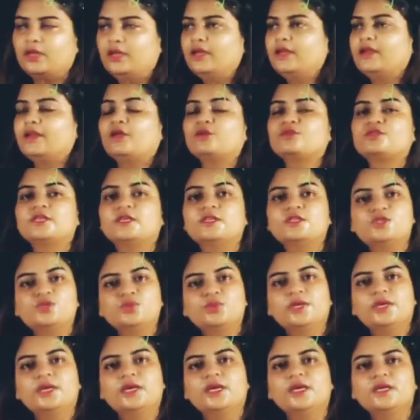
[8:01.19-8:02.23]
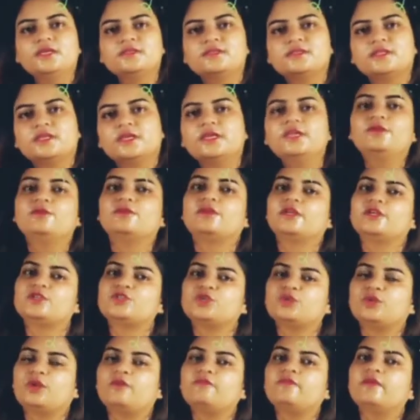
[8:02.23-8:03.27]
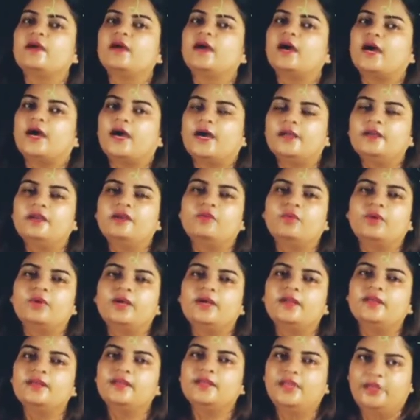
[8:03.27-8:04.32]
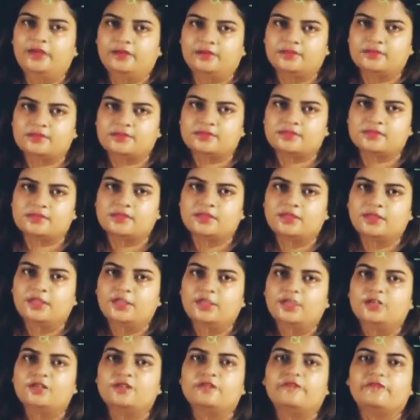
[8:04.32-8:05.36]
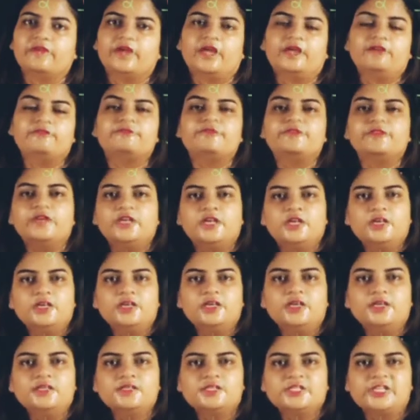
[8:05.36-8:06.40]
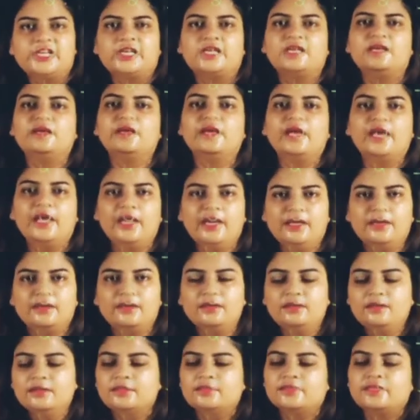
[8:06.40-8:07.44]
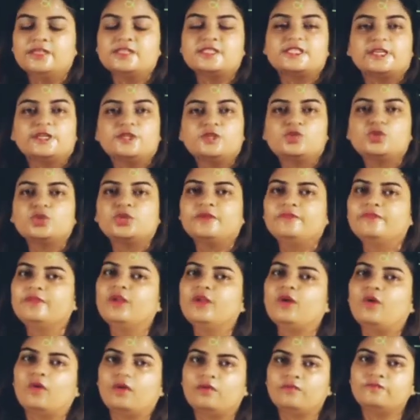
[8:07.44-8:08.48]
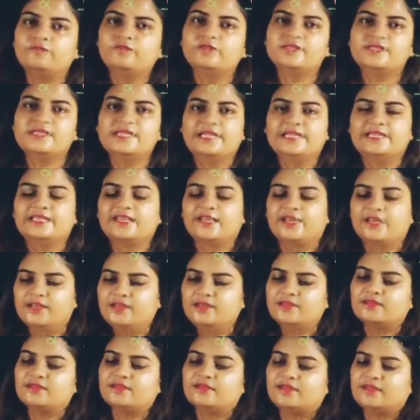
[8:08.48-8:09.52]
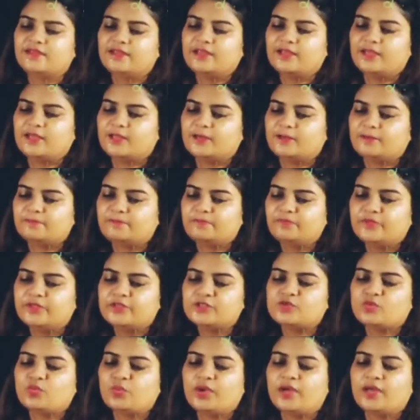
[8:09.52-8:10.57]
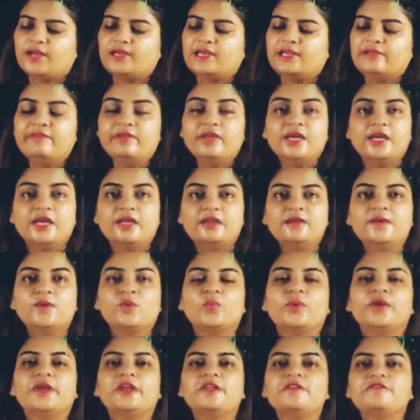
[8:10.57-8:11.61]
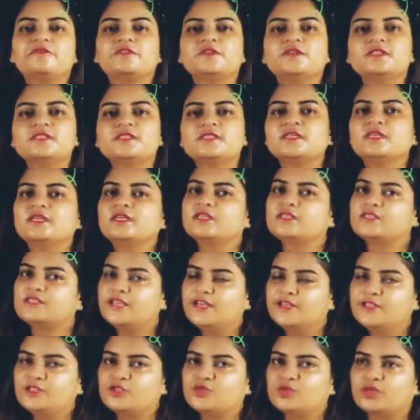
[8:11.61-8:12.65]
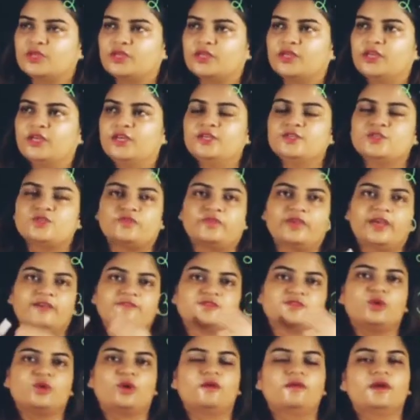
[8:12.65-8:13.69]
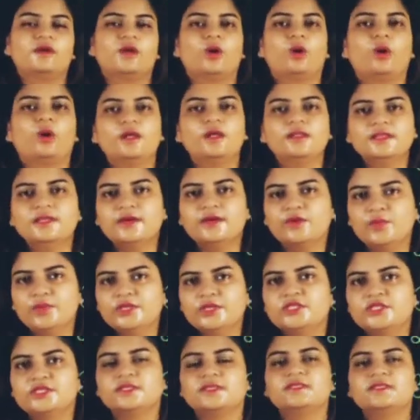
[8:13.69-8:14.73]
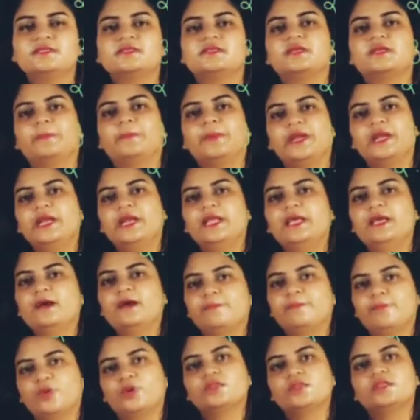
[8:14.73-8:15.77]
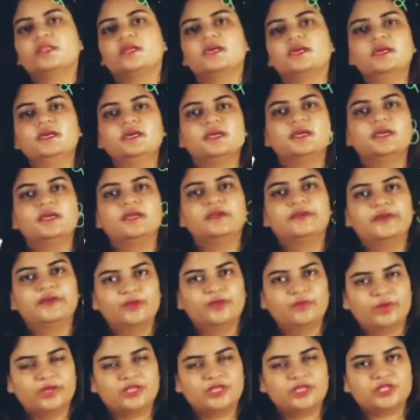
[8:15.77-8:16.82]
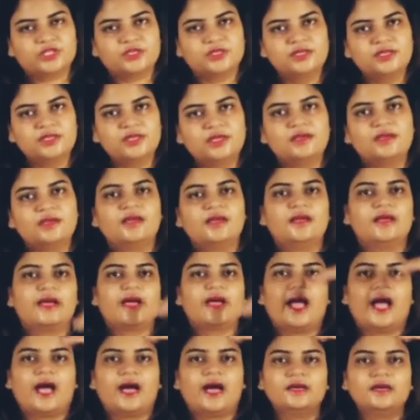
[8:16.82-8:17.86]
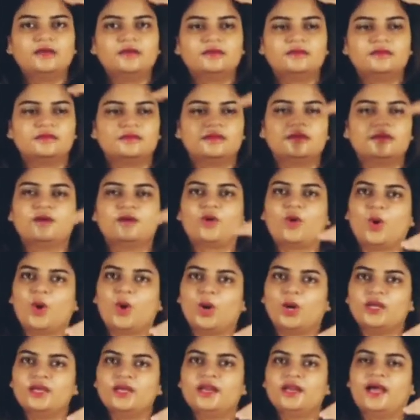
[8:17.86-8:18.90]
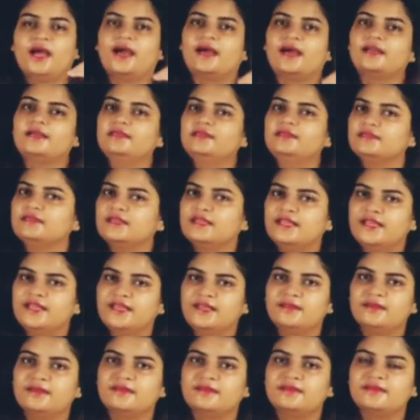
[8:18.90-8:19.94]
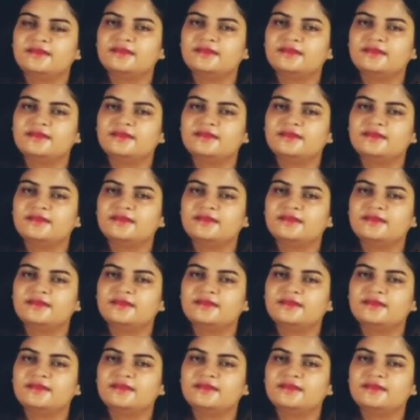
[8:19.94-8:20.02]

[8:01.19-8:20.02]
Now century is the duration of 100 years. If year is taking in, then century will obviously take in. So we are living in 21st century. So we have solved all the questions depending upon the duration, at, on and in.